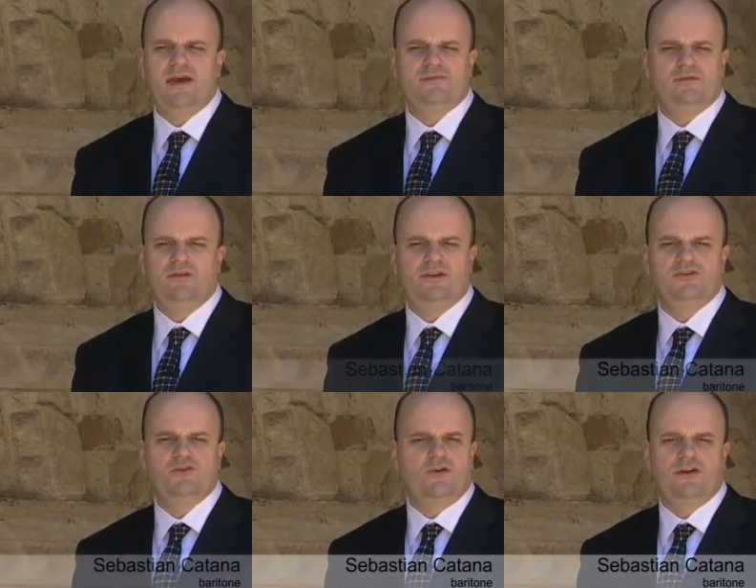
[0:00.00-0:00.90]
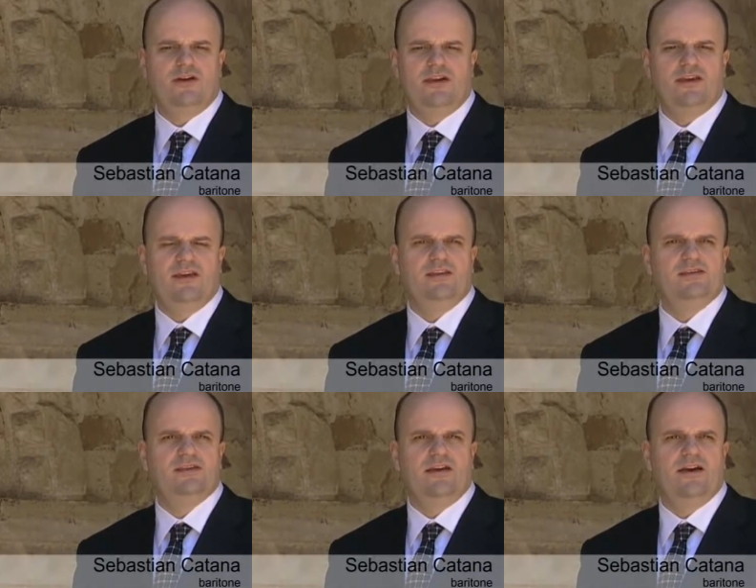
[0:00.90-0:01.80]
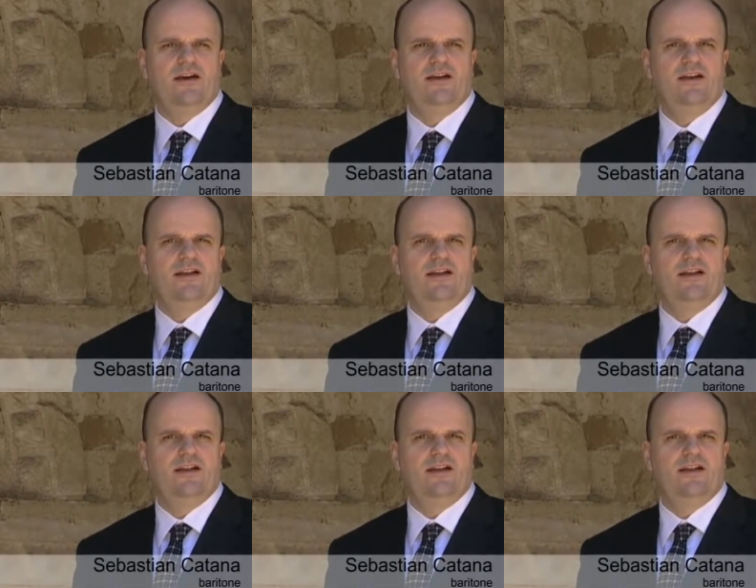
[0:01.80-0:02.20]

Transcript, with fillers: absolutely extraordinary. He's, uh,